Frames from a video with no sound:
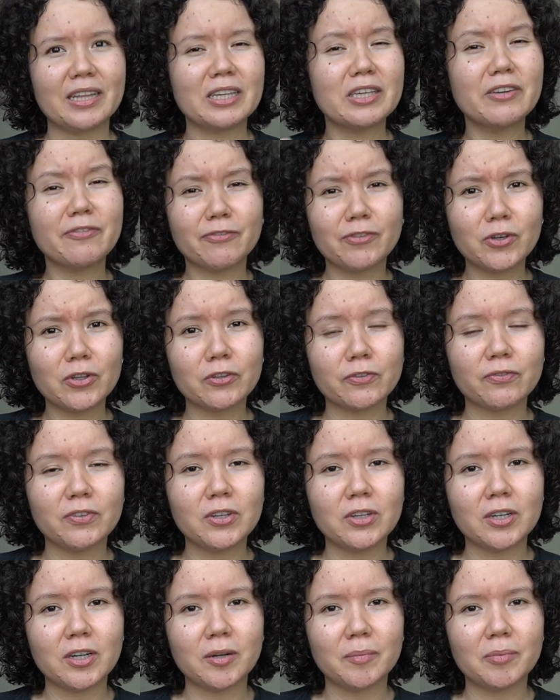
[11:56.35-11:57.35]
Like, you can feel the
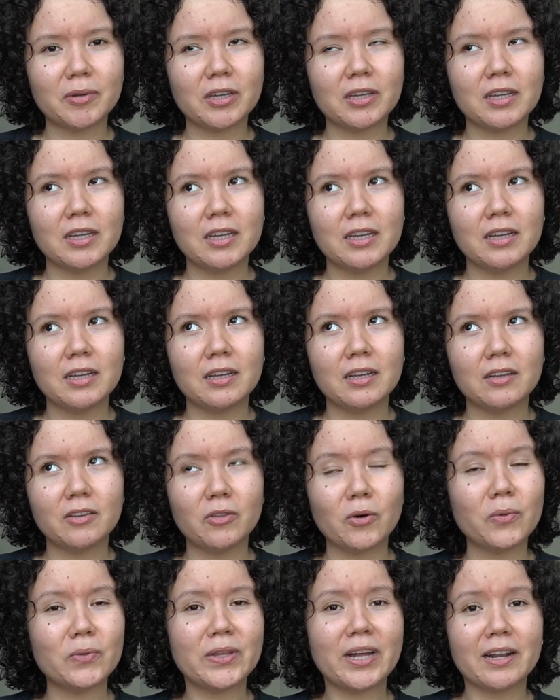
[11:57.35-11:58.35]
fear, but
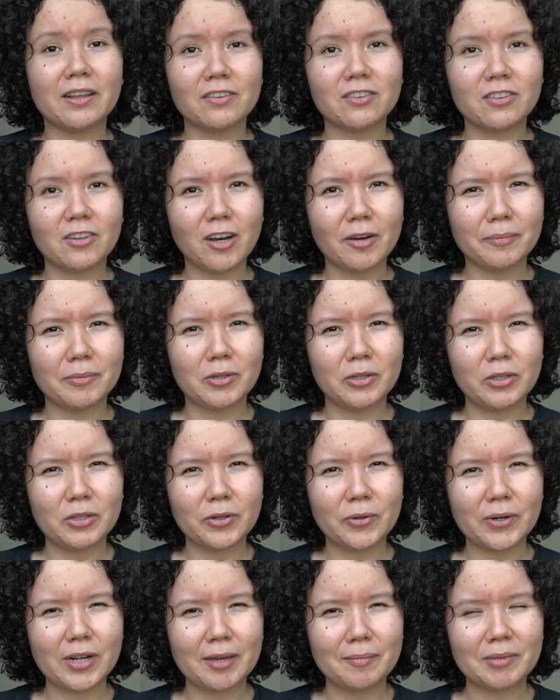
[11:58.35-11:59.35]
don't let it stop you. You
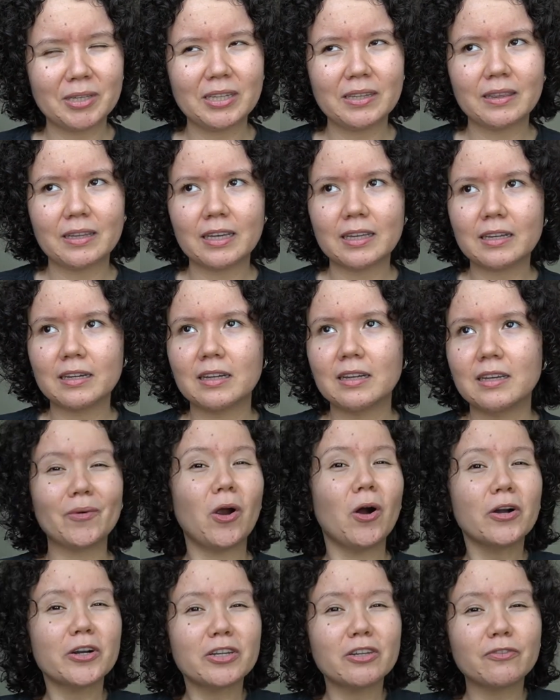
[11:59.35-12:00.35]
know what I mean? Like we're
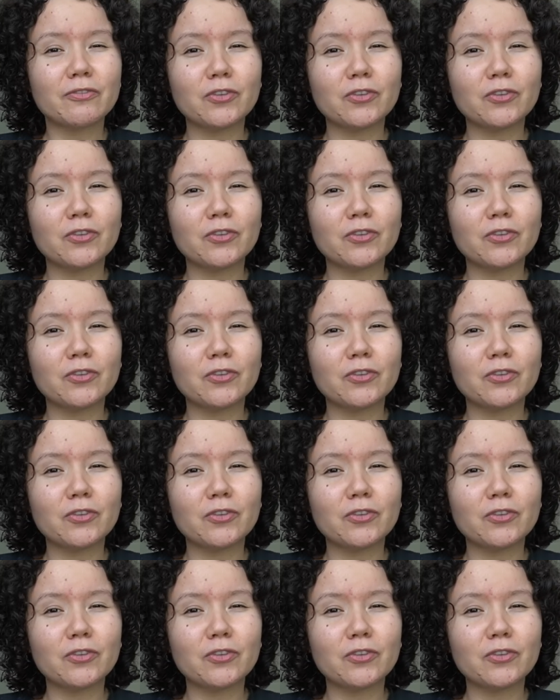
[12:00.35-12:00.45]
all gonna